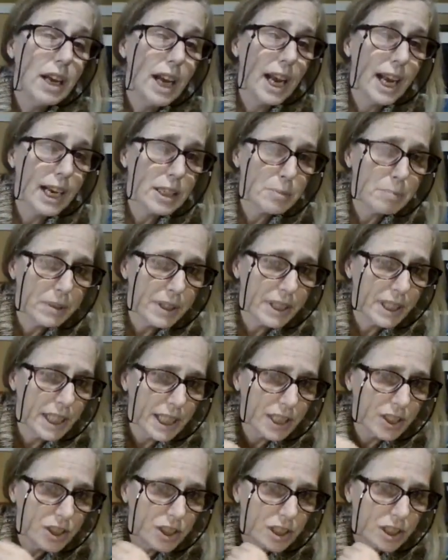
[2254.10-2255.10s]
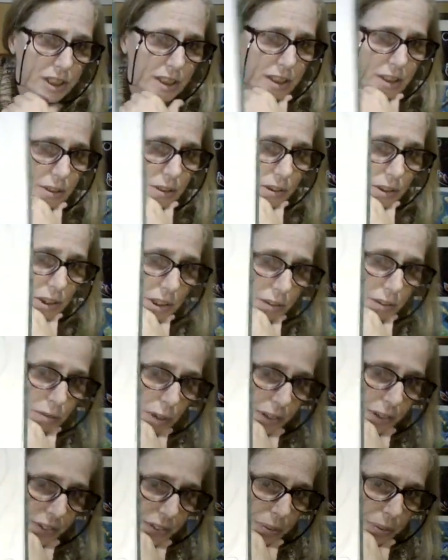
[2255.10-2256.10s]
explanation a little of
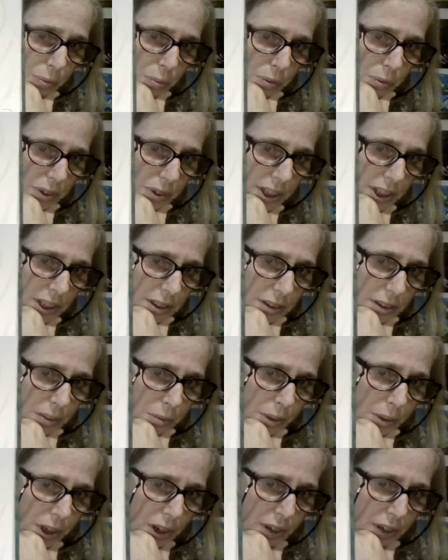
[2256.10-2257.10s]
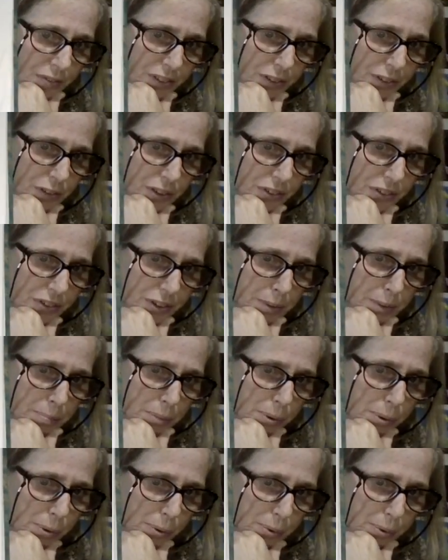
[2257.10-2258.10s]
what we all have different
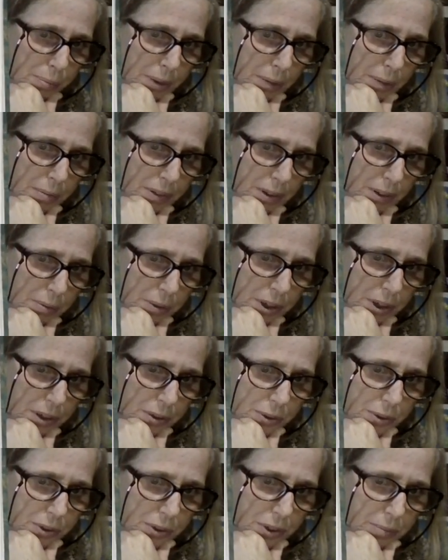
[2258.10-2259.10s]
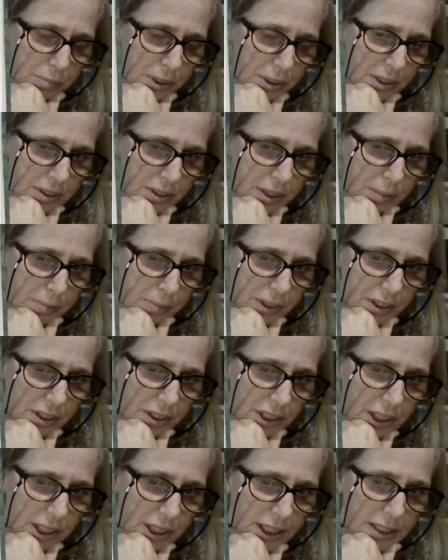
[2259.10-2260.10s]
symbols maybe that we use that mean something
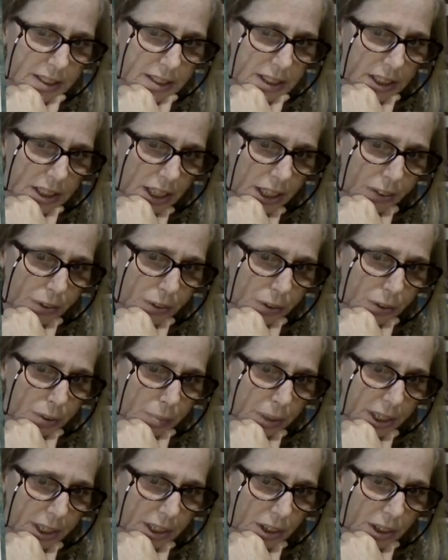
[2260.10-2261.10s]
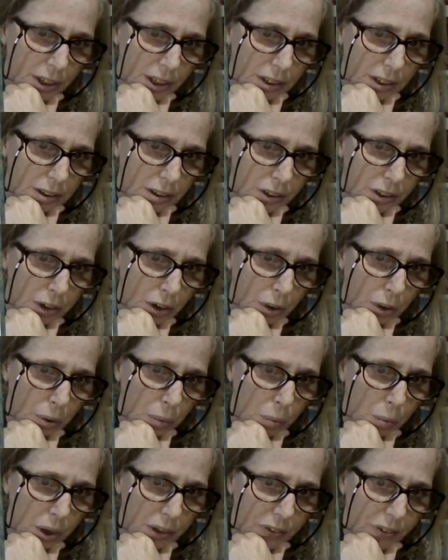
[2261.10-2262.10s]
to us, and others might not know
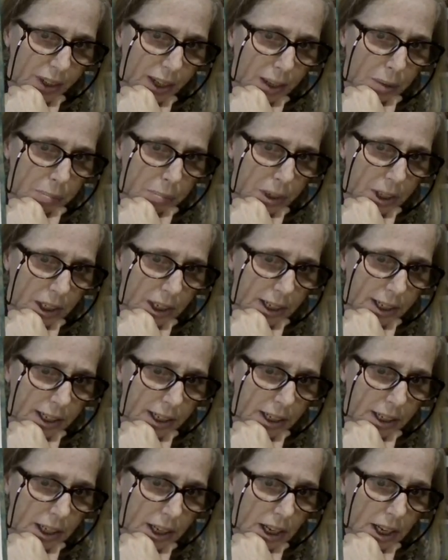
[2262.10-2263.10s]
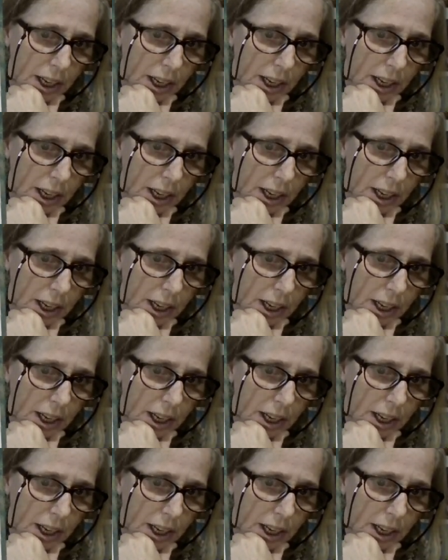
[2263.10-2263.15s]
what they mean.